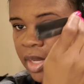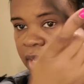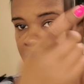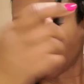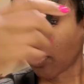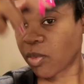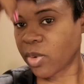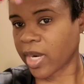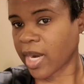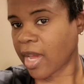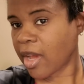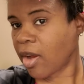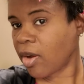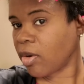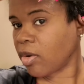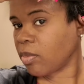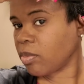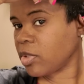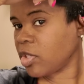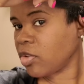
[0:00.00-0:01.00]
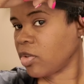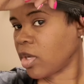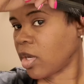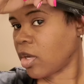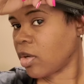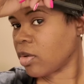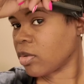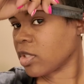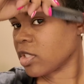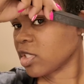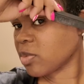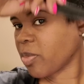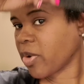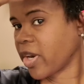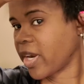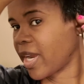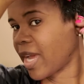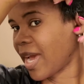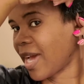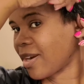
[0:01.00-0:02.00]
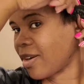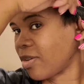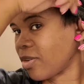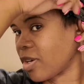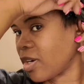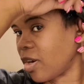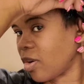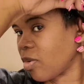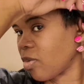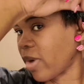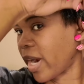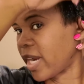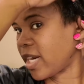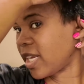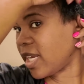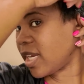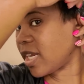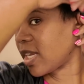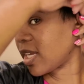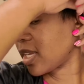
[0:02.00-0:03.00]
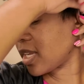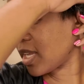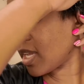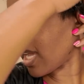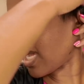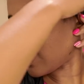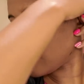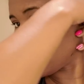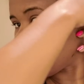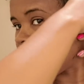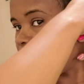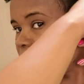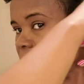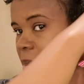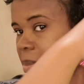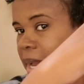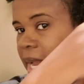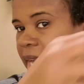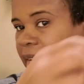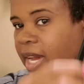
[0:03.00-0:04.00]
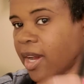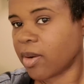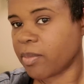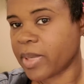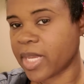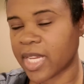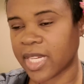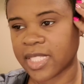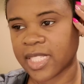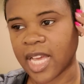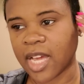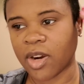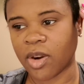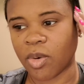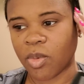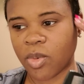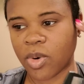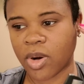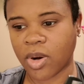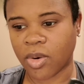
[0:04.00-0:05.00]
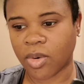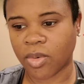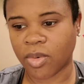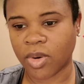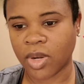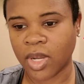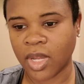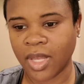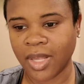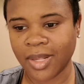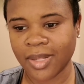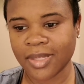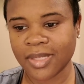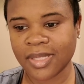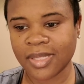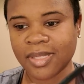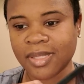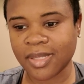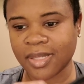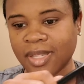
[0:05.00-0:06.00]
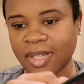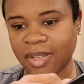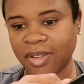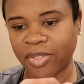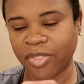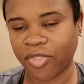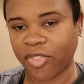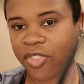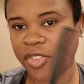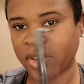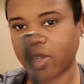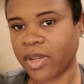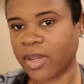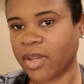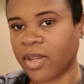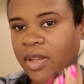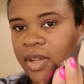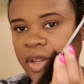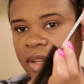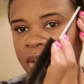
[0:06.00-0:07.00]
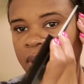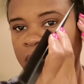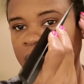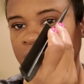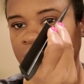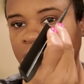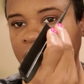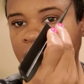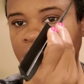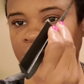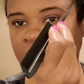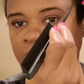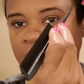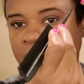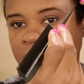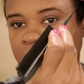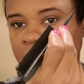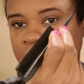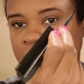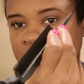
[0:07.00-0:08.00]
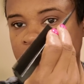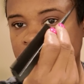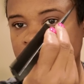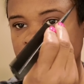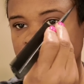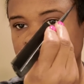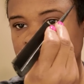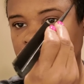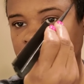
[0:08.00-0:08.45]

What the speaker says: And when I do the holding spray, I don't go right in. I comb it back out because I don't want stiff curls.